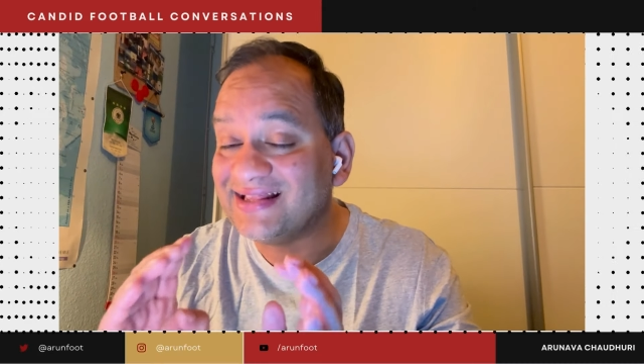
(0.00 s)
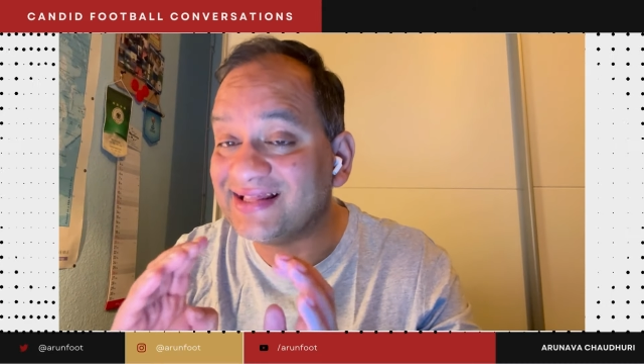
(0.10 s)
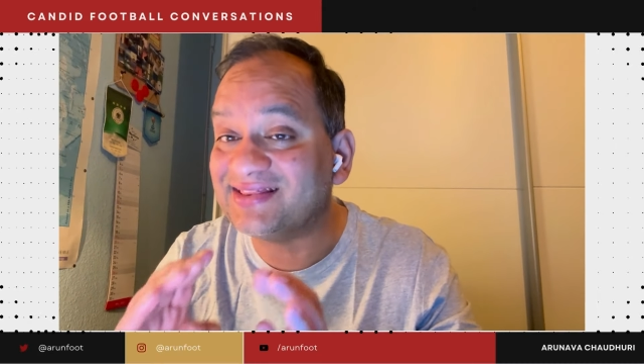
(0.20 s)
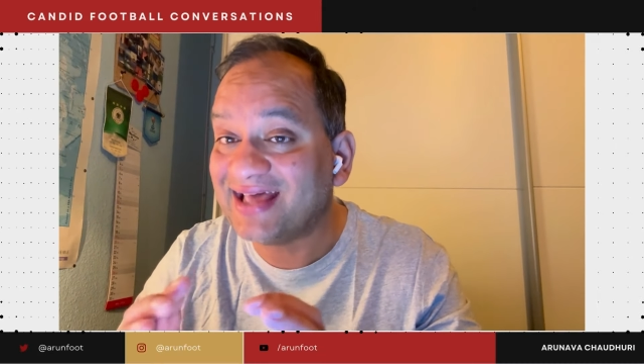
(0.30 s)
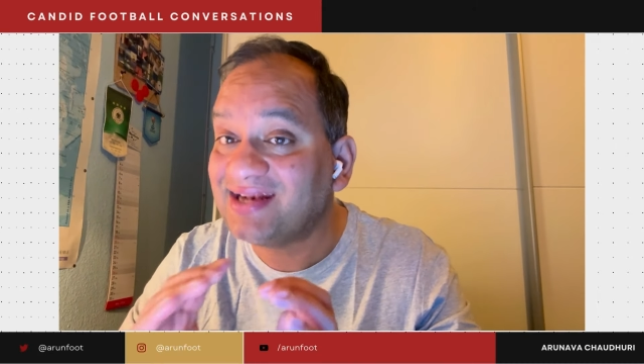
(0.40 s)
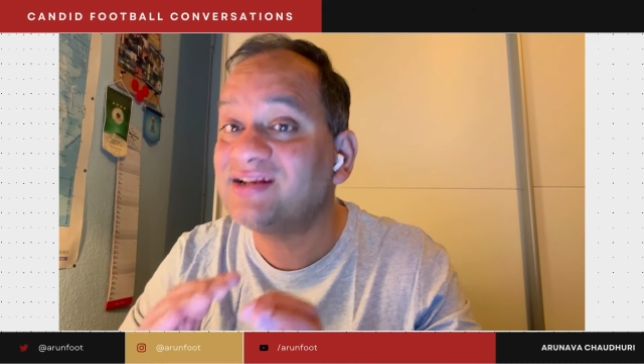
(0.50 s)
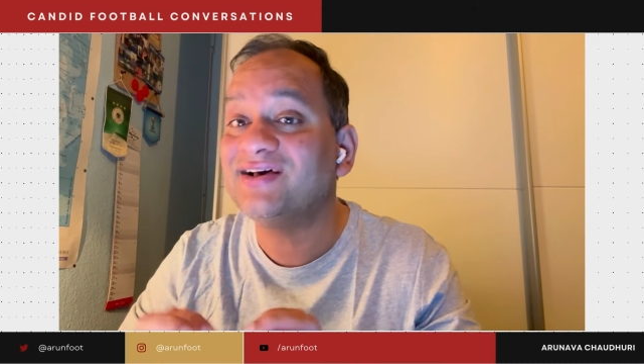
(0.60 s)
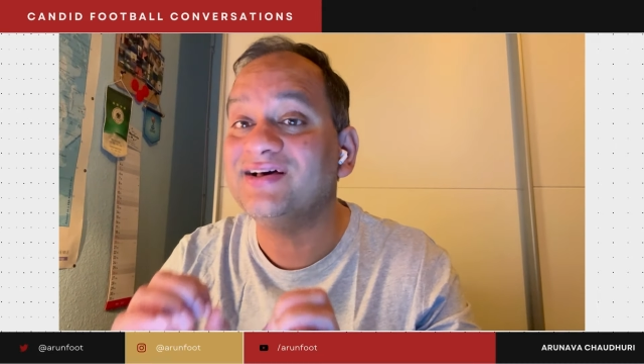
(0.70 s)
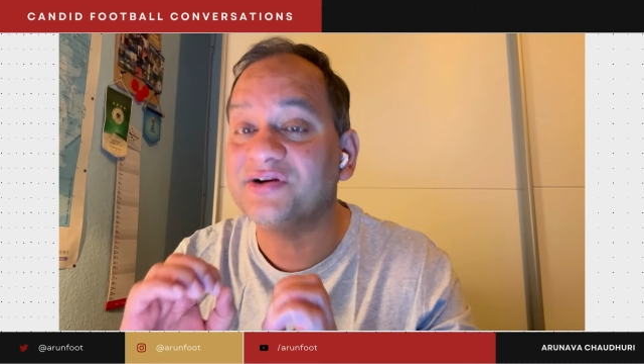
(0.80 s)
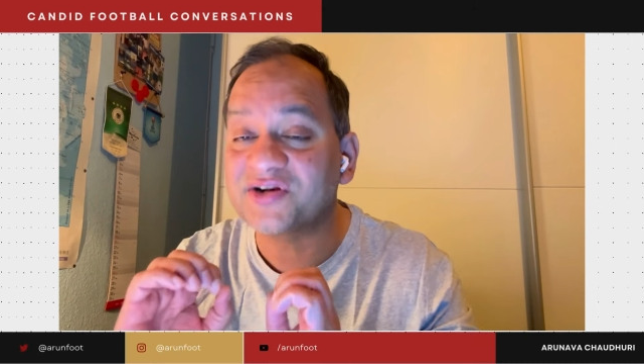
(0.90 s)
that
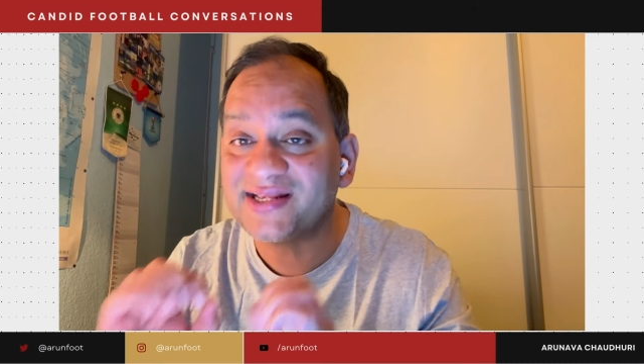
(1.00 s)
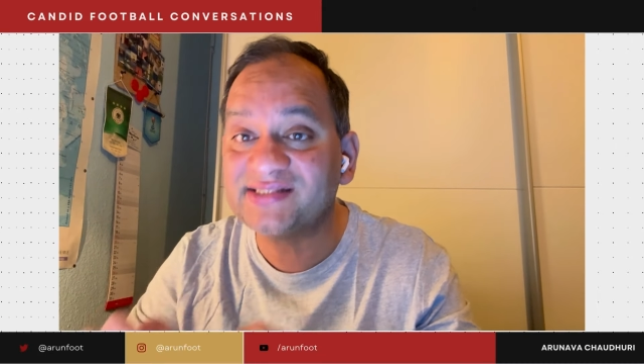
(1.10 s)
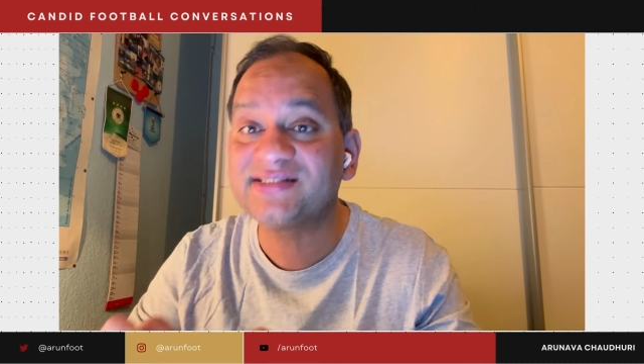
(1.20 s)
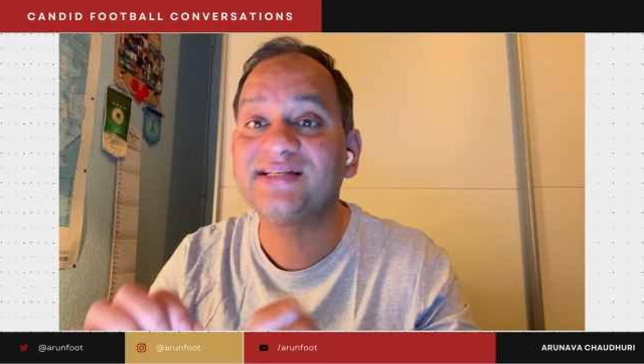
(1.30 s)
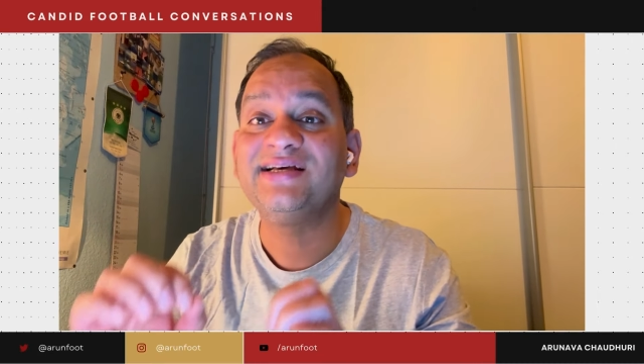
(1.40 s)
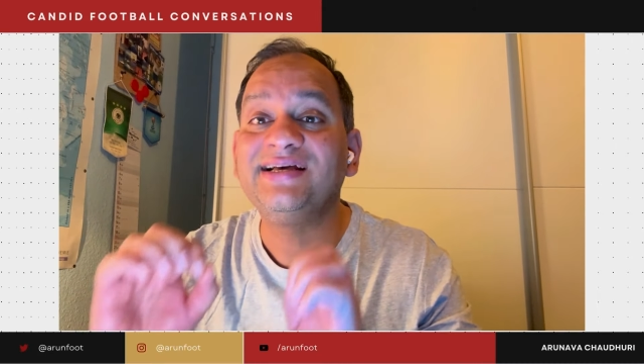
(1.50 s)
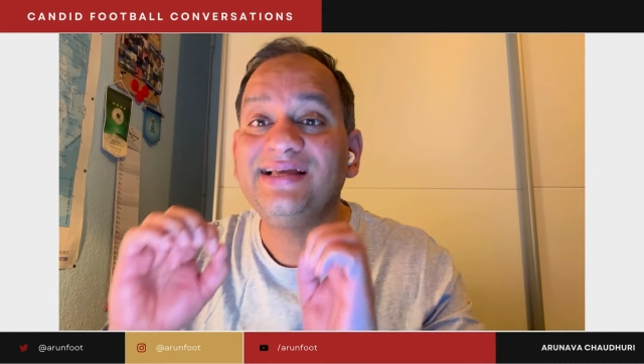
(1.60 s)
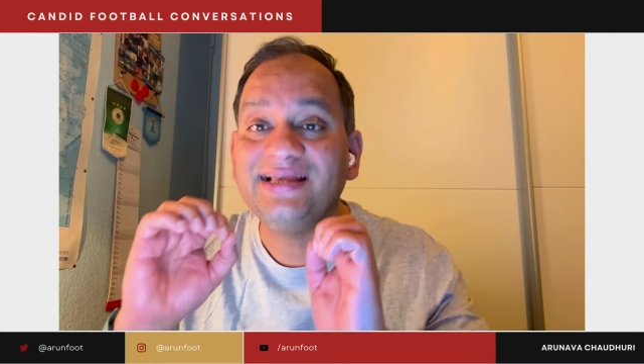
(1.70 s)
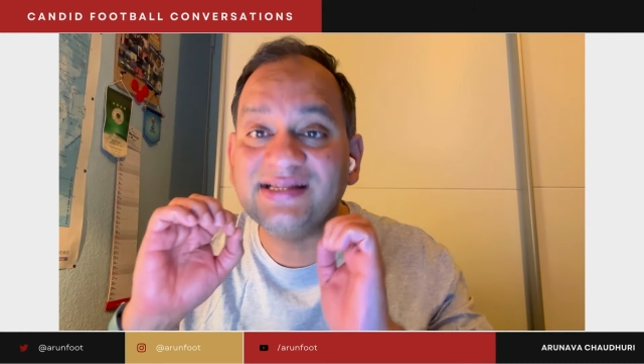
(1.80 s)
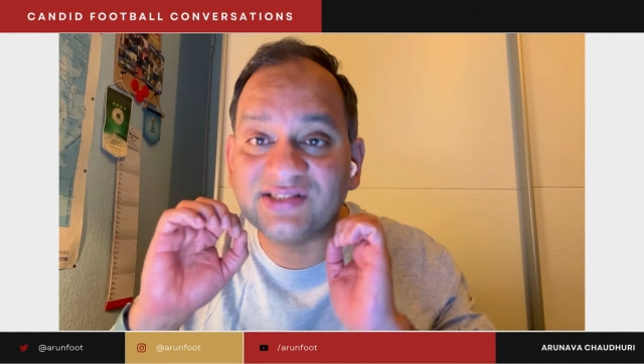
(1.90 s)
risk
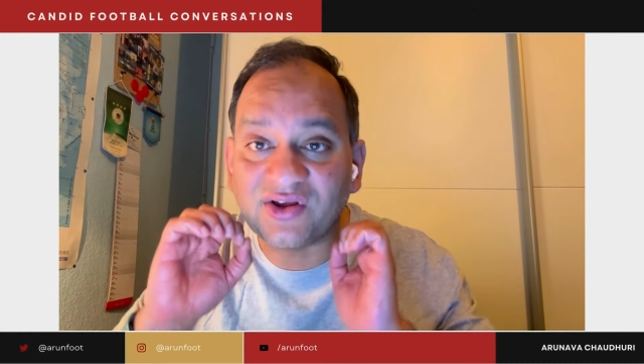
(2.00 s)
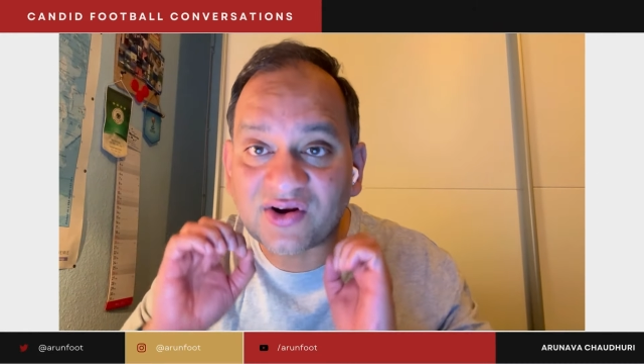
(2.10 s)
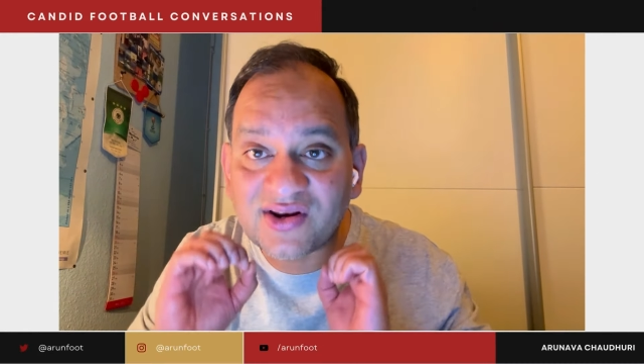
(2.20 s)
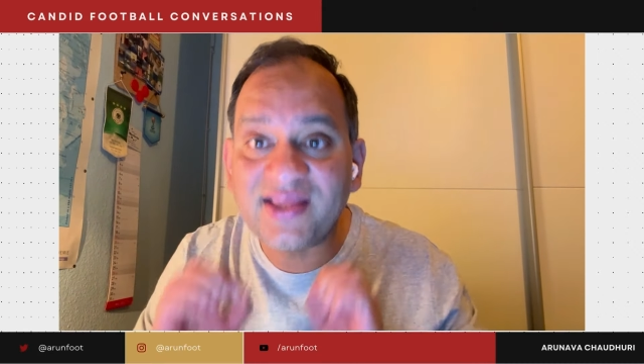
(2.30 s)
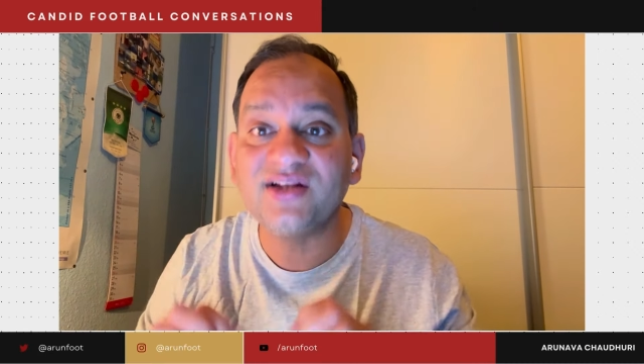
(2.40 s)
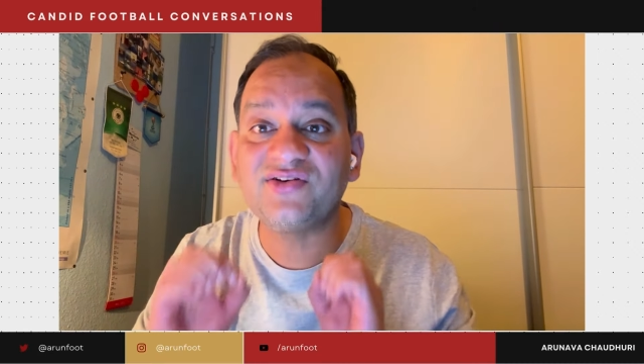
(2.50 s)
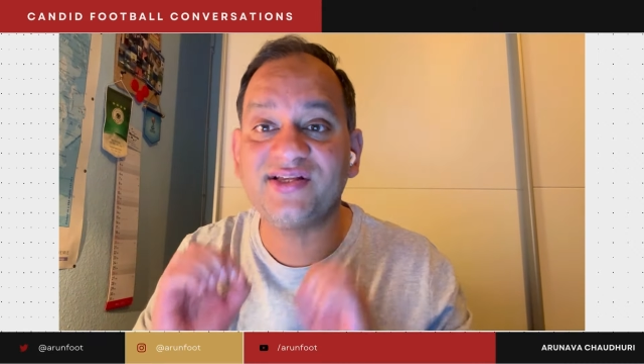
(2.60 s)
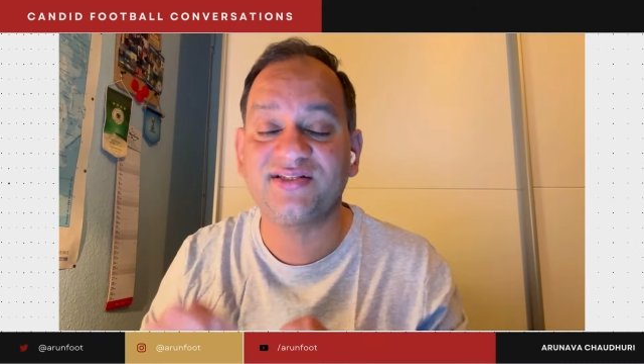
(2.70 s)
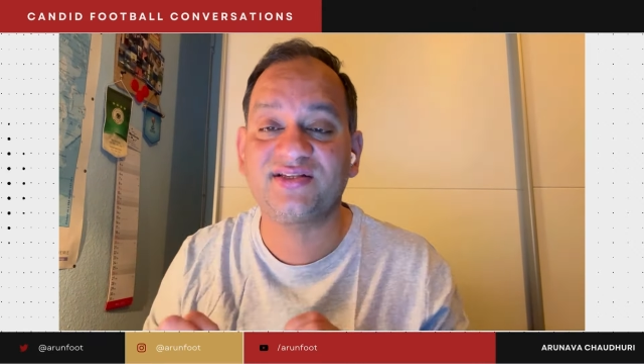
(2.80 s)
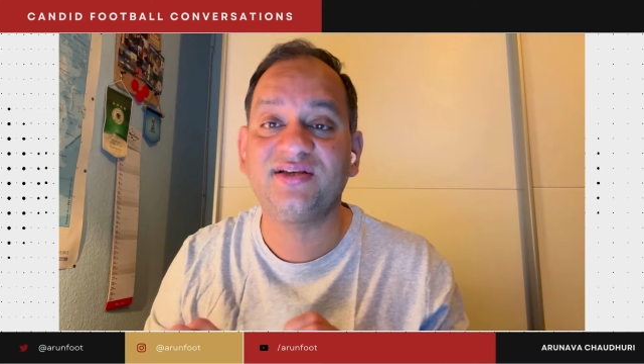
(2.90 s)
is a real
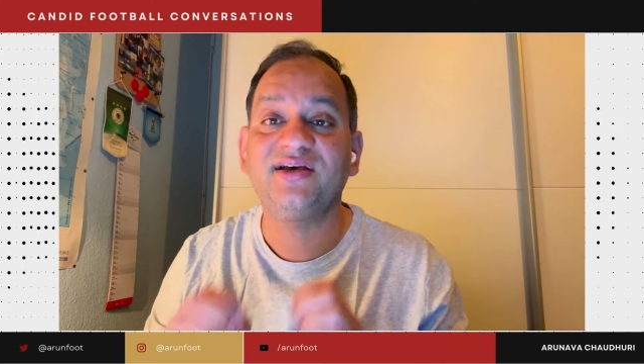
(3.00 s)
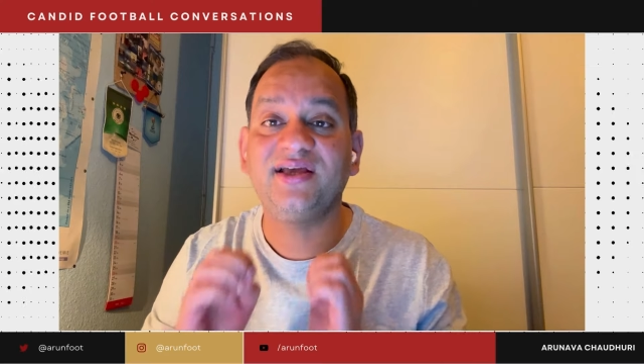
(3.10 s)
risk